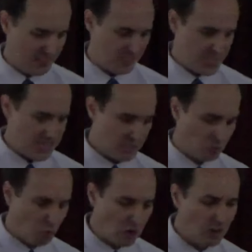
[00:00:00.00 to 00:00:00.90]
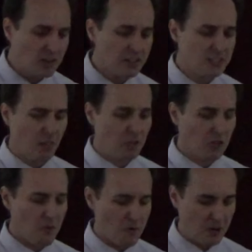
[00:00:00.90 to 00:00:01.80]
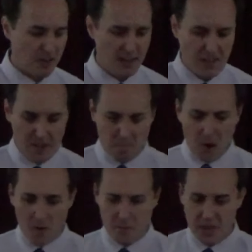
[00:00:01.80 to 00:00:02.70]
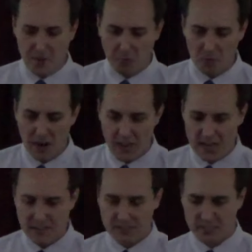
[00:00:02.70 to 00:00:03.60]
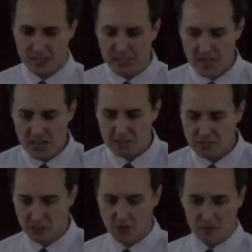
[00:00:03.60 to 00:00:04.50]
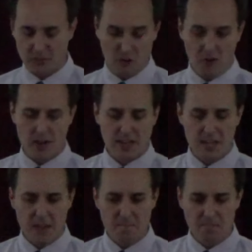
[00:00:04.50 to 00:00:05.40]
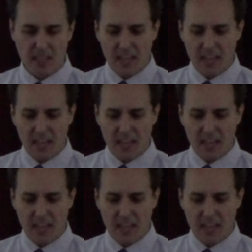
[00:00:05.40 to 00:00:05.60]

These words of the Lord are being read to King Jehoiakim,